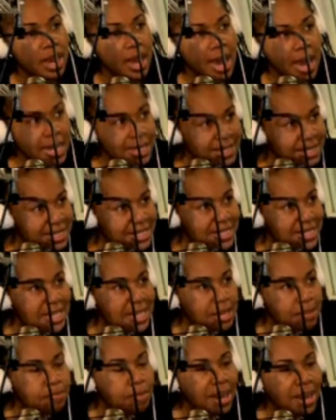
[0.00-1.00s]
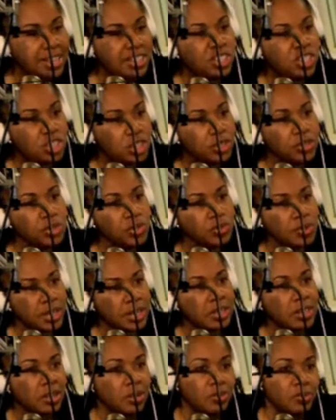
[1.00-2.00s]
I see my
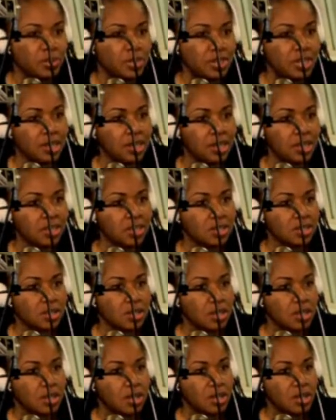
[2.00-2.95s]
children in those things.